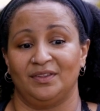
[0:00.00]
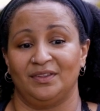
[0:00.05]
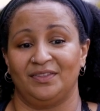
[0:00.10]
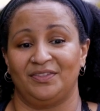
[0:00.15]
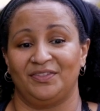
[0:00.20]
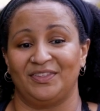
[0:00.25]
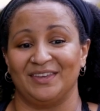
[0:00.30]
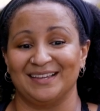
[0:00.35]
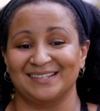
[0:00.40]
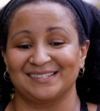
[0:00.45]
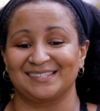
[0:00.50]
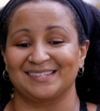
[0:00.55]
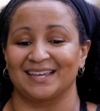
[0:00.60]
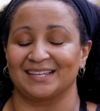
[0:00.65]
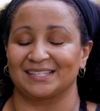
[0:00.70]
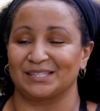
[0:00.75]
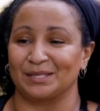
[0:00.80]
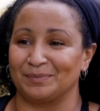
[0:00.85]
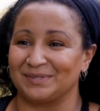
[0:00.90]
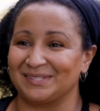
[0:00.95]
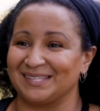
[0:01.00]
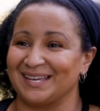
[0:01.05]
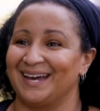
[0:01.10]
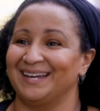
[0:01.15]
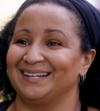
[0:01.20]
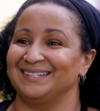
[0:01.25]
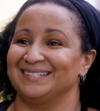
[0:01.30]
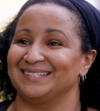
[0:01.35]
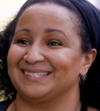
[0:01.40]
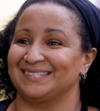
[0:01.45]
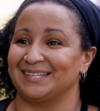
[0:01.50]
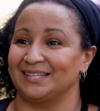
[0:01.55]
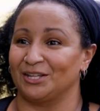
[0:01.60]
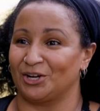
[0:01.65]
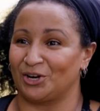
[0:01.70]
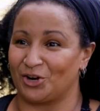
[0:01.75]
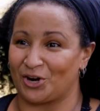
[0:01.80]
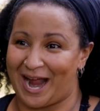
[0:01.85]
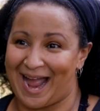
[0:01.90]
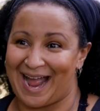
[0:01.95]
things like subsidence and the
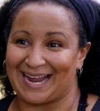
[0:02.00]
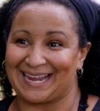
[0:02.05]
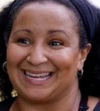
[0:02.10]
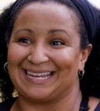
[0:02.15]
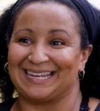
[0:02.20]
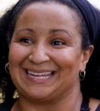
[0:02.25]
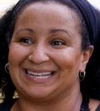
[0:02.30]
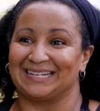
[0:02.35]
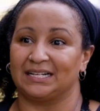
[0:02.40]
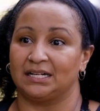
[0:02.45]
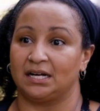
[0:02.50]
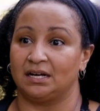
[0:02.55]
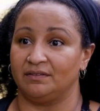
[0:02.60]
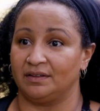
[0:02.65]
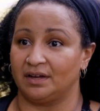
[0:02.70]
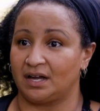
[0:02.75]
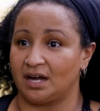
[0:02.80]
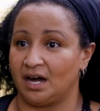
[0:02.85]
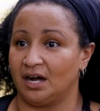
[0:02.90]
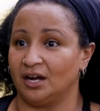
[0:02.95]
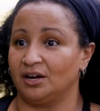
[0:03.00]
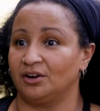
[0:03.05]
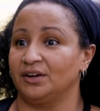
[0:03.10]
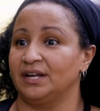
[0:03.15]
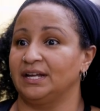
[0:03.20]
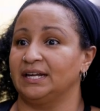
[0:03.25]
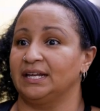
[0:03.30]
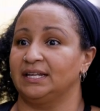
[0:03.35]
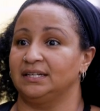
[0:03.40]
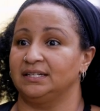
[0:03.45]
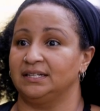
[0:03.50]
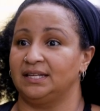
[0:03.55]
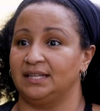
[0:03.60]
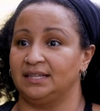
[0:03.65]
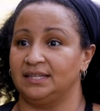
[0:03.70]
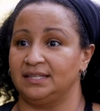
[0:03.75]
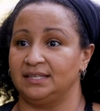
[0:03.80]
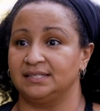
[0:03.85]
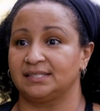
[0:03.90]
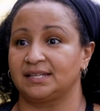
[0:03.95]
cracking of the concrete
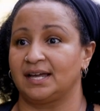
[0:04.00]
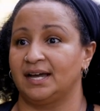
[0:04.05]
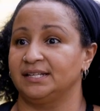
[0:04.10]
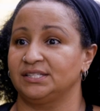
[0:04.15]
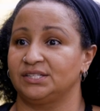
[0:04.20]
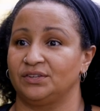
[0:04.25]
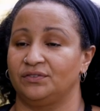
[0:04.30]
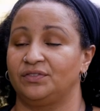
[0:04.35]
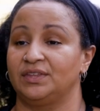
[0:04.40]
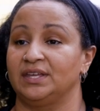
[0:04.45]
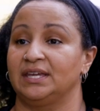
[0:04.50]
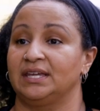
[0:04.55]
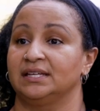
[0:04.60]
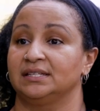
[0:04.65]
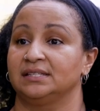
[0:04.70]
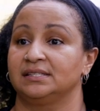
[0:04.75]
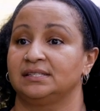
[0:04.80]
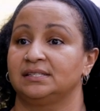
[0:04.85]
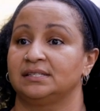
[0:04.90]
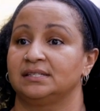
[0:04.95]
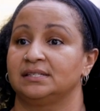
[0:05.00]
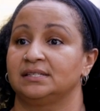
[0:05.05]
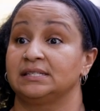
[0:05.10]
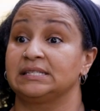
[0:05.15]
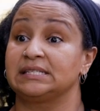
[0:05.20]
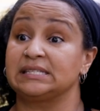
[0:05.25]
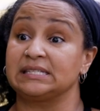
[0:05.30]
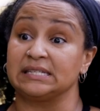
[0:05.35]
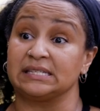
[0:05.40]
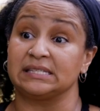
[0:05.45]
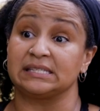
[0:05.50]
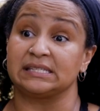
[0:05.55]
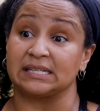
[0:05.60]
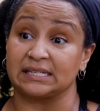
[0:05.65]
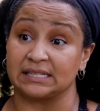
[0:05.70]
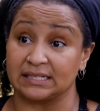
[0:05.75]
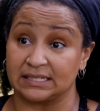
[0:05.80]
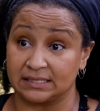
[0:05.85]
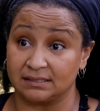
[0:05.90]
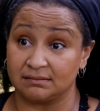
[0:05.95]
and these kinds of things cease
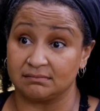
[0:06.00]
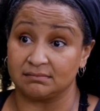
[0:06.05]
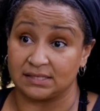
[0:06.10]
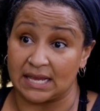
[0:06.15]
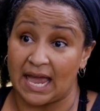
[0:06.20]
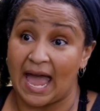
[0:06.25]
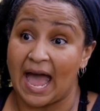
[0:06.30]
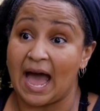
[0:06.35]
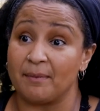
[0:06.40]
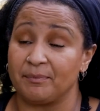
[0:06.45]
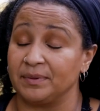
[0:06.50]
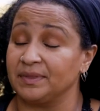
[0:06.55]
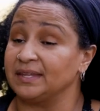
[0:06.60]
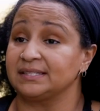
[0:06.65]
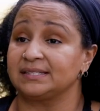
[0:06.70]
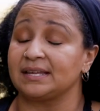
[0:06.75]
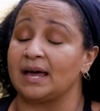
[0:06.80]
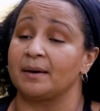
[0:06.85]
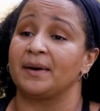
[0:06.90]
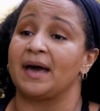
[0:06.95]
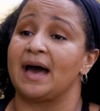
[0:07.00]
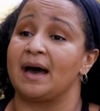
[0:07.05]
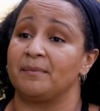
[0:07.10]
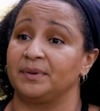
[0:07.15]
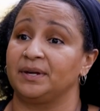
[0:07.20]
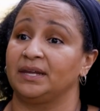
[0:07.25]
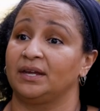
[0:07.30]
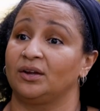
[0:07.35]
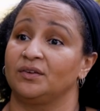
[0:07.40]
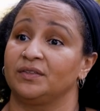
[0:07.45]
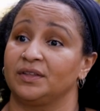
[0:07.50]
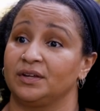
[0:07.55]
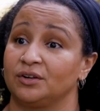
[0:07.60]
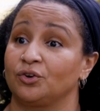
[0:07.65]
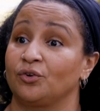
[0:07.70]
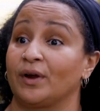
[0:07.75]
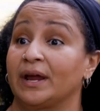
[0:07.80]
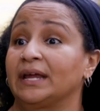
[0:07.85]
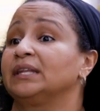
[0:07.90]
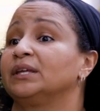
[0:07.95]
to happen. They stop happening, or they're
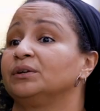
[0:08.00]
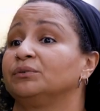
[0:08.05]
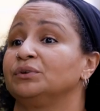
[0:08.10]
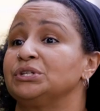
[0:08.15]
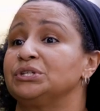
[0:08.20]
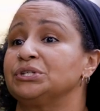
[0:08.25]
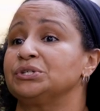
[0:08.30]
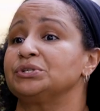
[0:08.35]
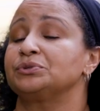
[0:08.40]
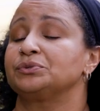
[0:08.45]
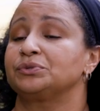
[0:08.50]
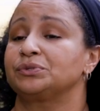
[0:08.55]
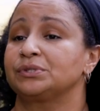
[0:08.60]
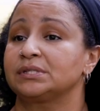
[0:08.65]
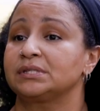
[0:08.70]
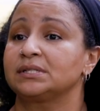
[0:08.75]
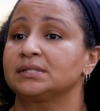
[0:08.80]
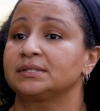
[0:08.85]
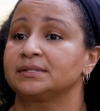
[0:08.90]
greatly reduced.